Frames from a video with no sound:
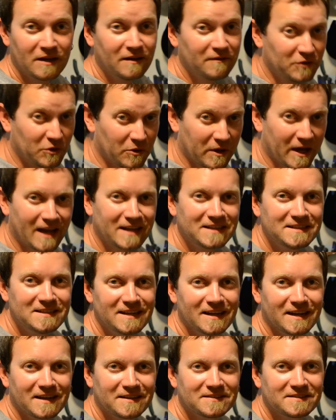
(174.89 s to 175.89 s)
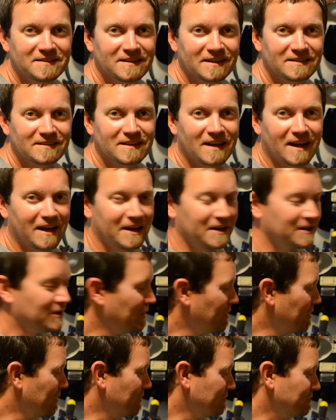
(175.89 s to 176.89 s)
If you had a DX6i,
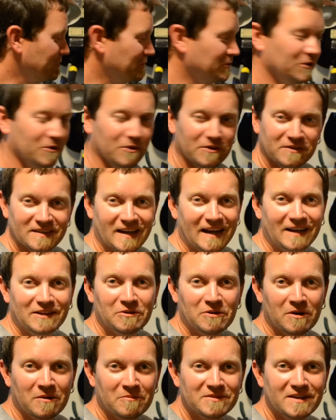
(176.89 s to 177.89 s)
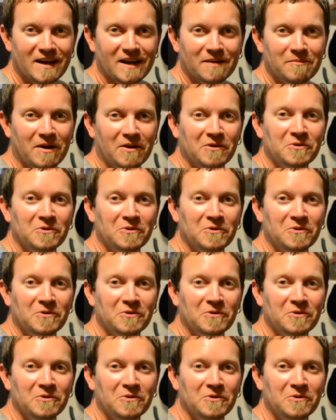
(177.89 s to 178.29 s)
you know exactly what I'm talking about.